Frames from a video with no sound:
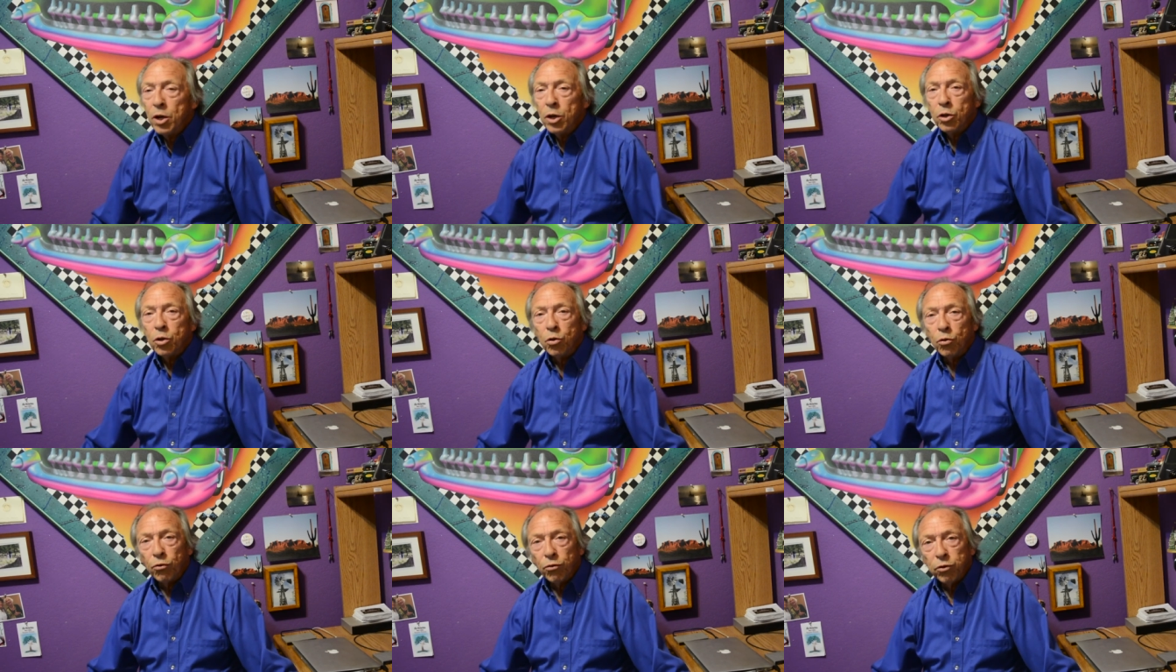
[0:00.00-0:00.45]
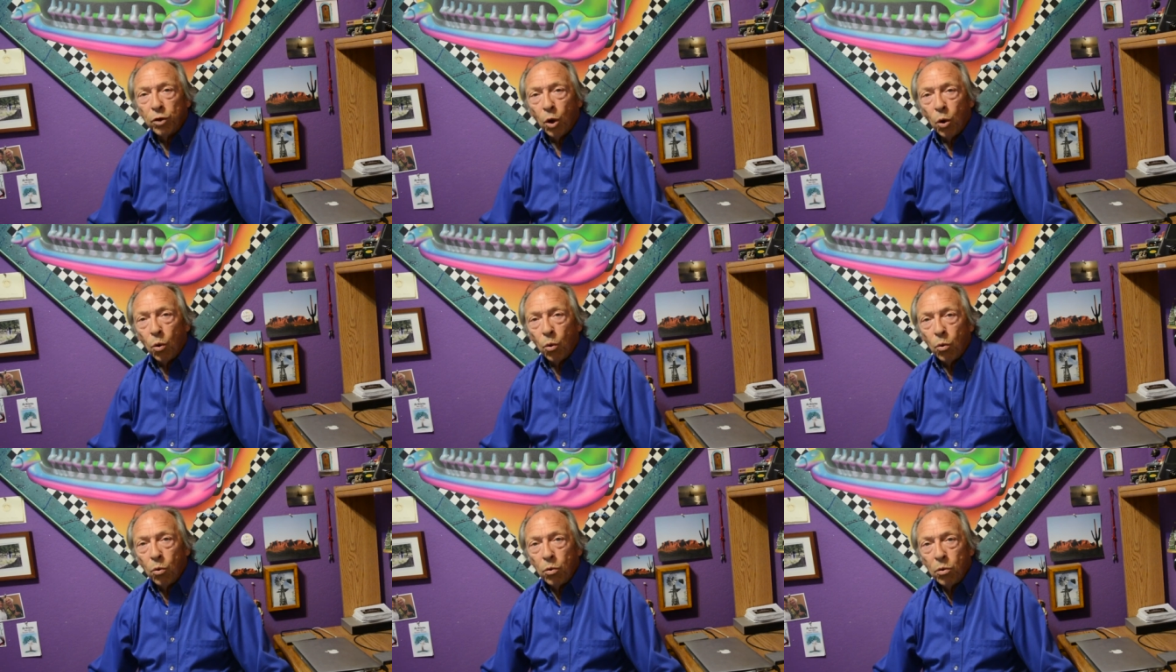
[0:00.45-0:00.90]
to
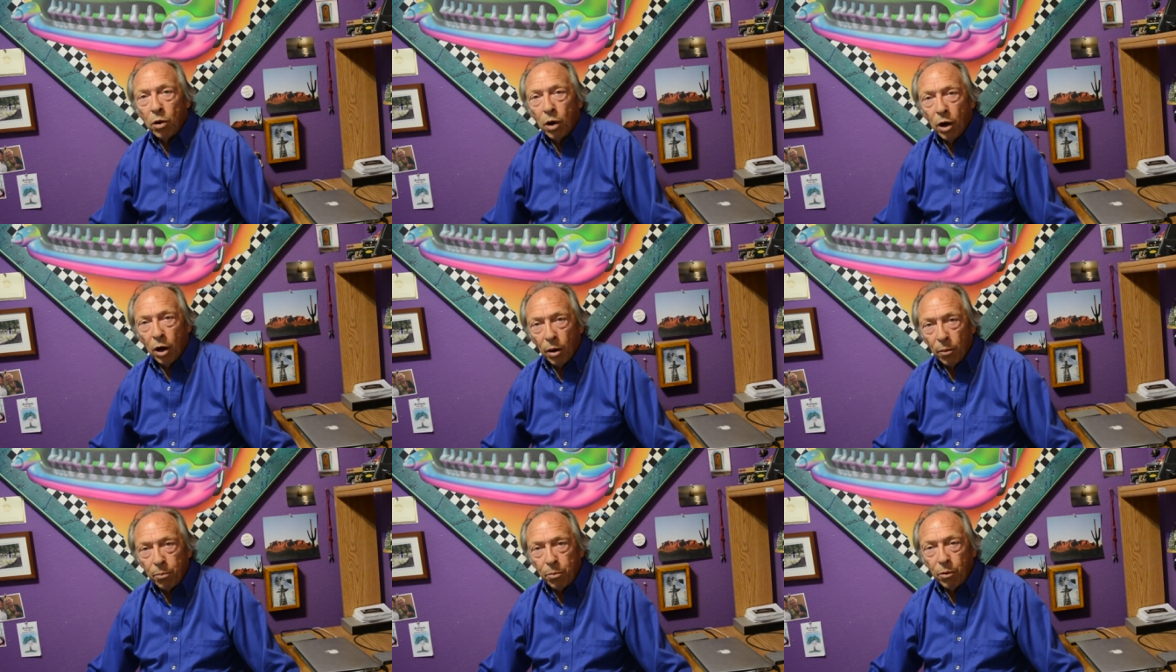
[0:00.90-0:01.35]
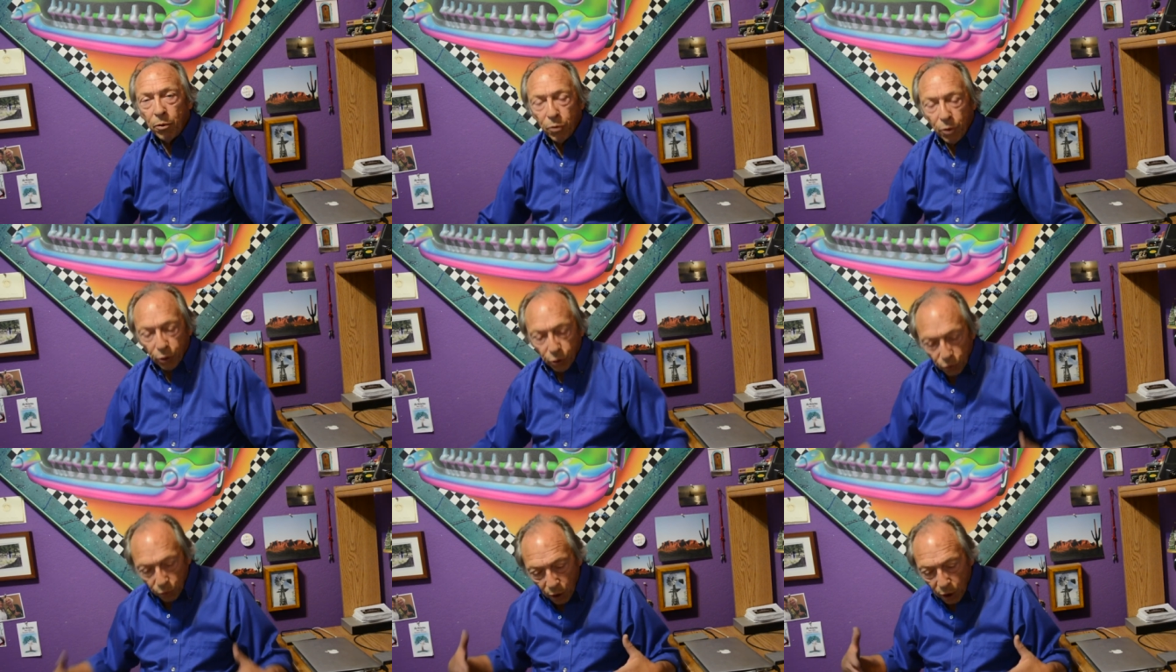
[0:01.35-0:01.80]
flow up the
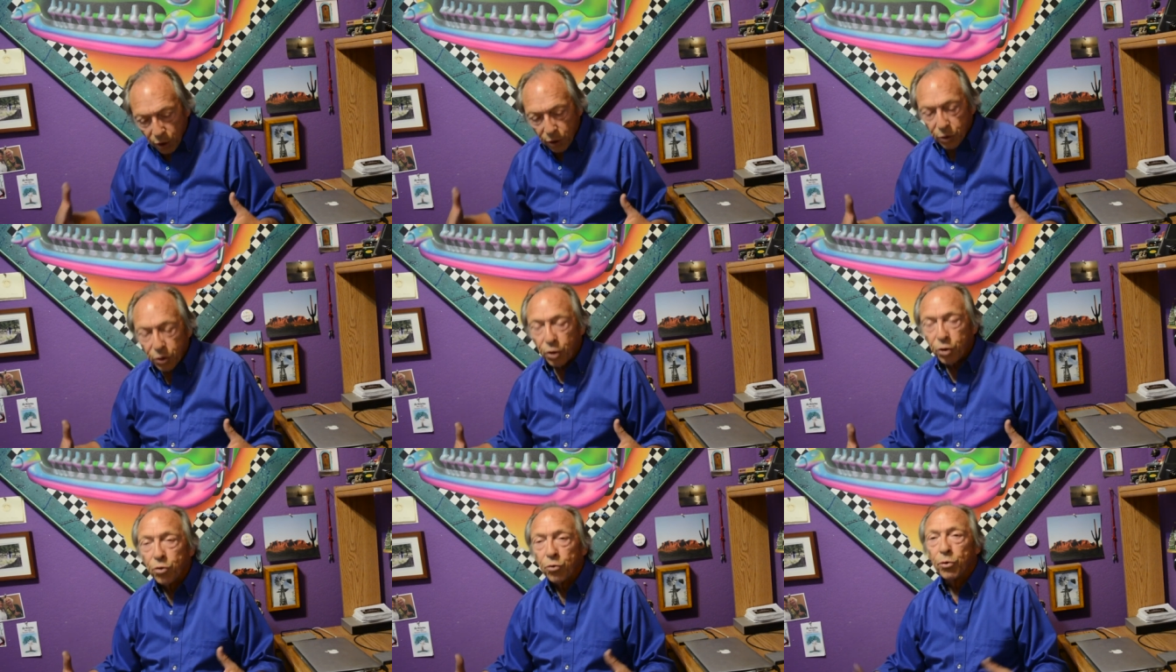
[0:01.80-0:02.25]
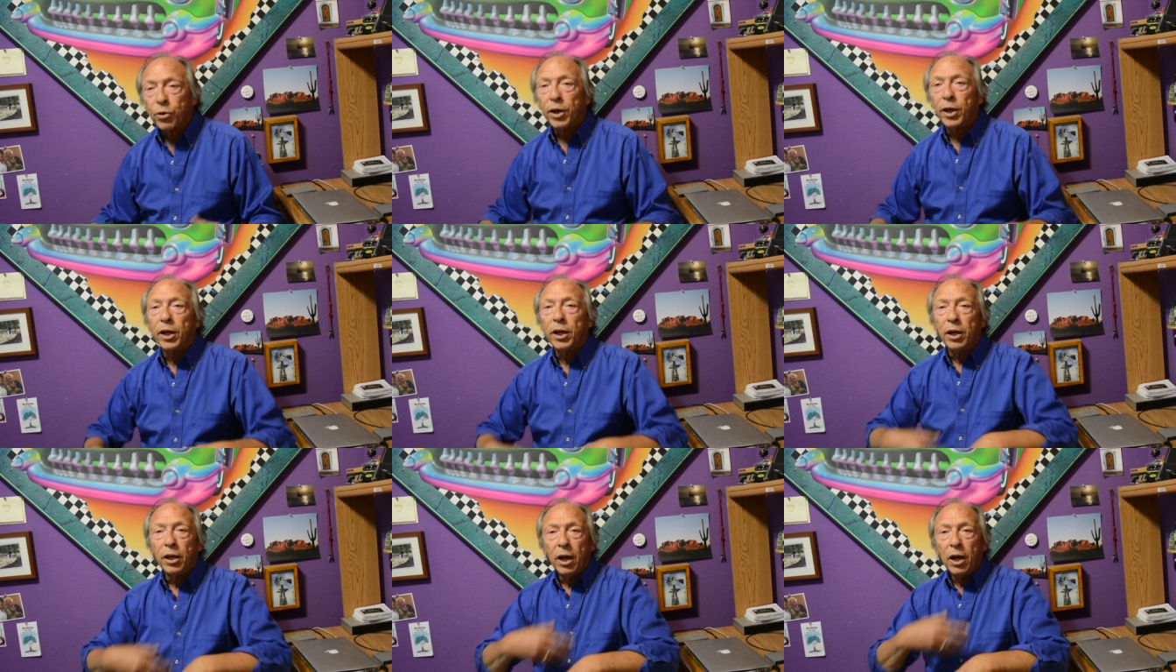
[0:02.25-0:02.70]
trunk of the
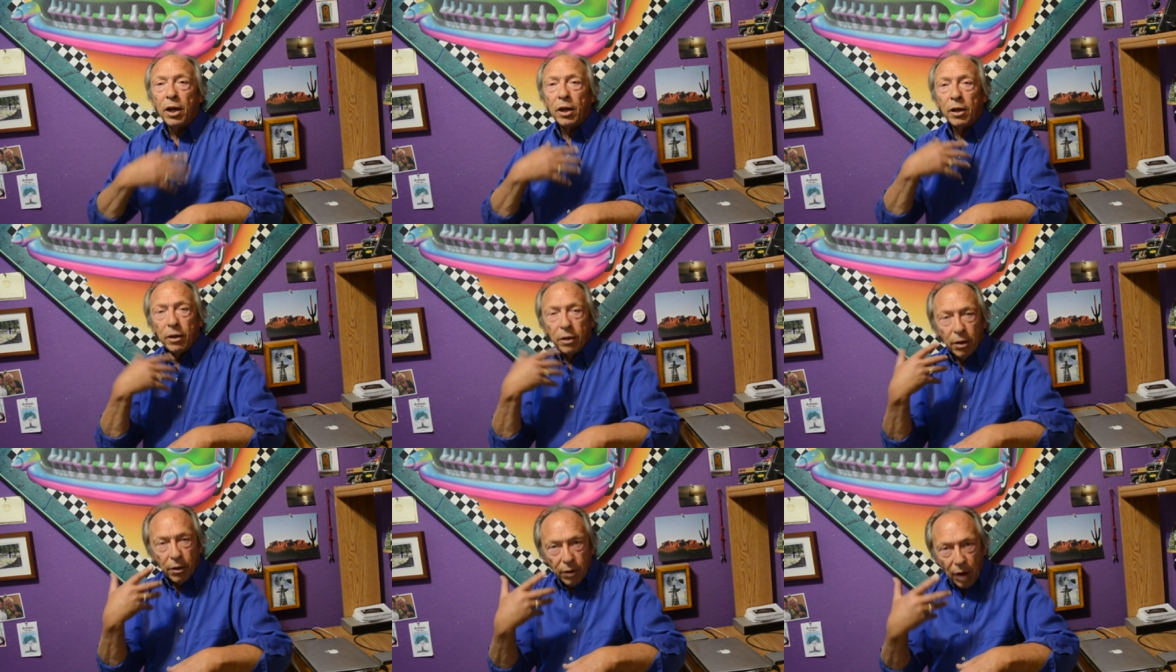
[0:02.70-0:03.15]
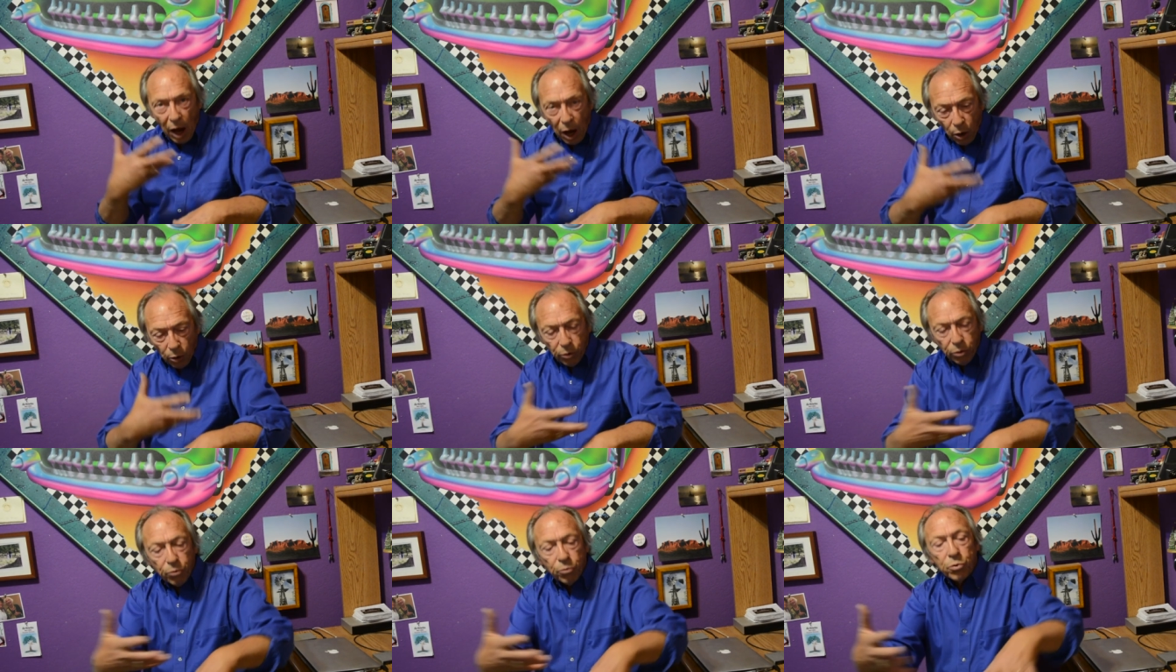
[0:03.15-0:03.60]
tree,
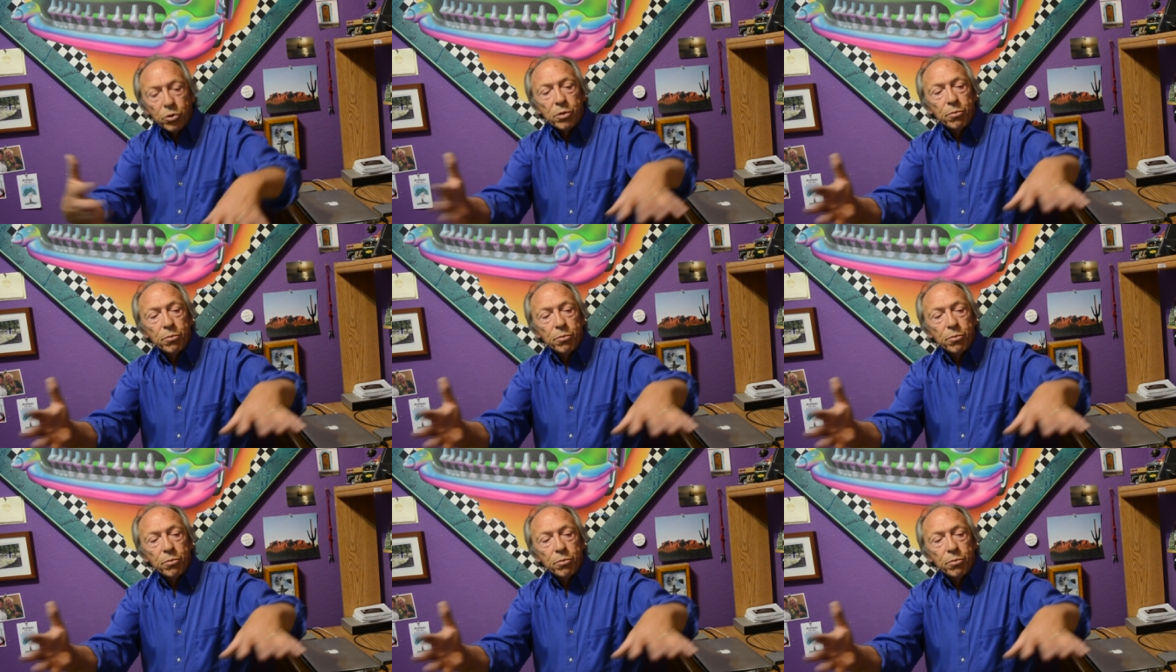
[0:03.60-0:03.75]
out through the